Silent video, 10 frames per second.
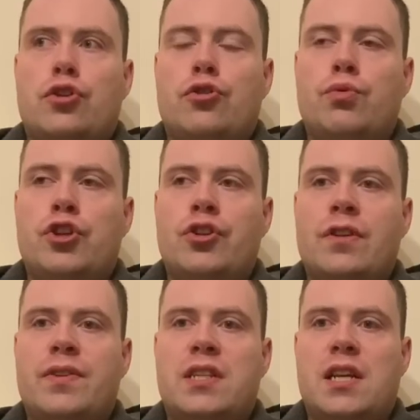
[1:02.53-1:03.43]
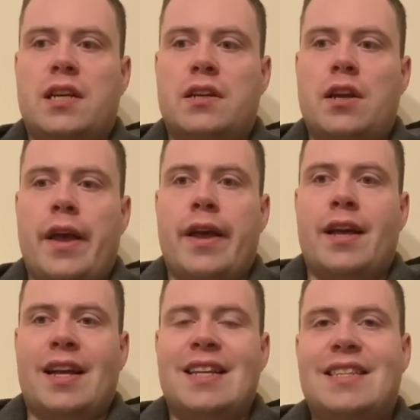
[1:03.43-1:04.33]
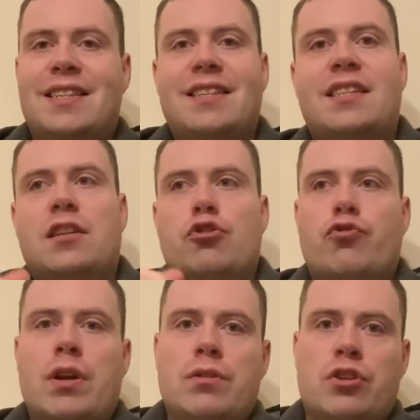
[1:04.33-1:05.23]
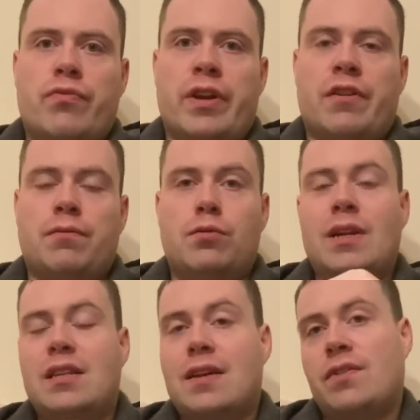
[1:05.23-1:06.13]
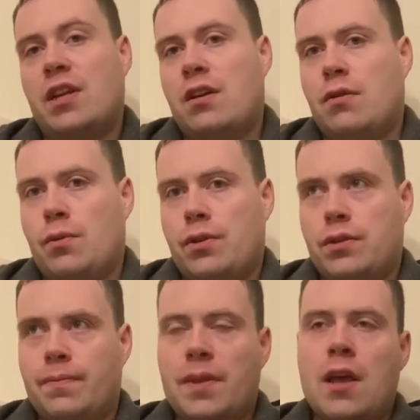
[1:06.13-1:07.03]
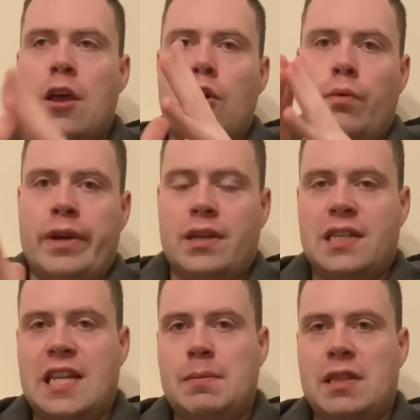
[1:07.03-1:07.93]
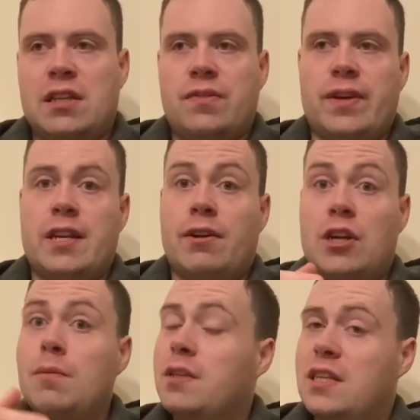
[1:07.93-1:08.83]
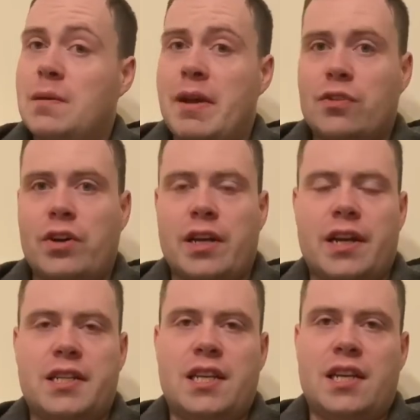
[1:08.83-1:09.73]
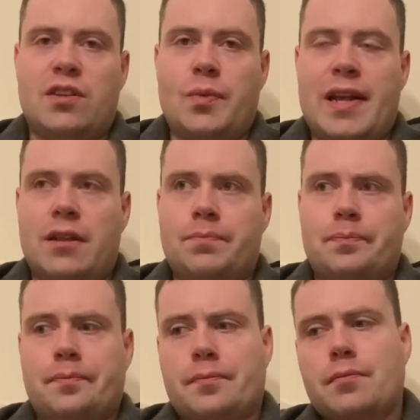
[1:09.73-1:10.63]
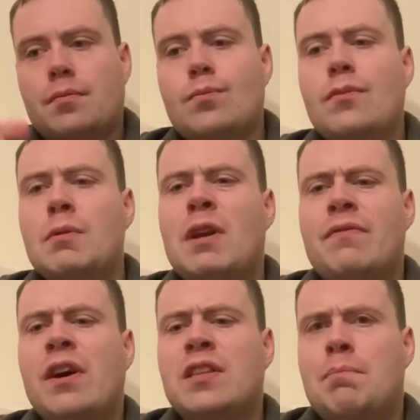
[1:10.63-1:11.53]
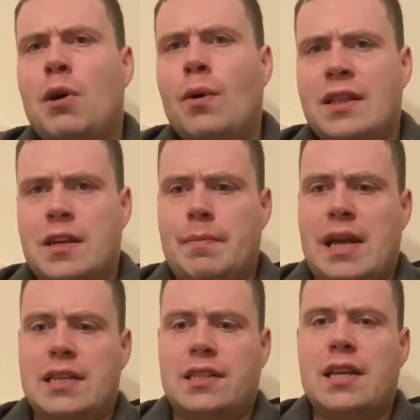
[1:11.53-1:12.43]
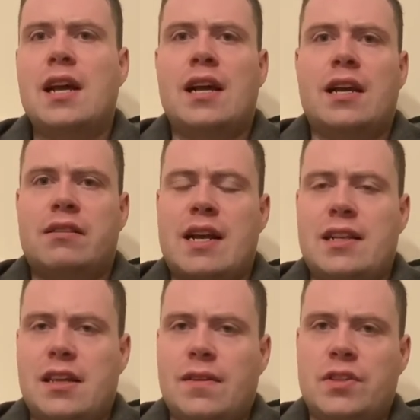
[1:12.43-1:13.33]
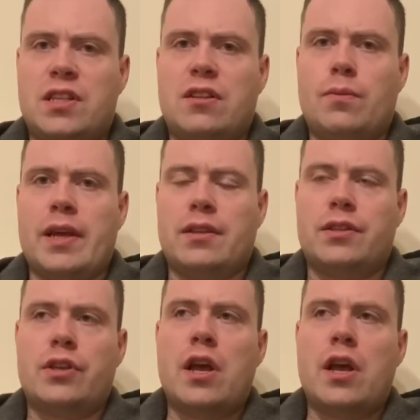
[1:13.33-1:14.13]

who we should have seen consistently throughout his career from 2017 onwards. We're going to see him in this fight. Now, I thought we'd see the best Ryan Garcia as well, but I felt that both at their best, Tank Davis still wins.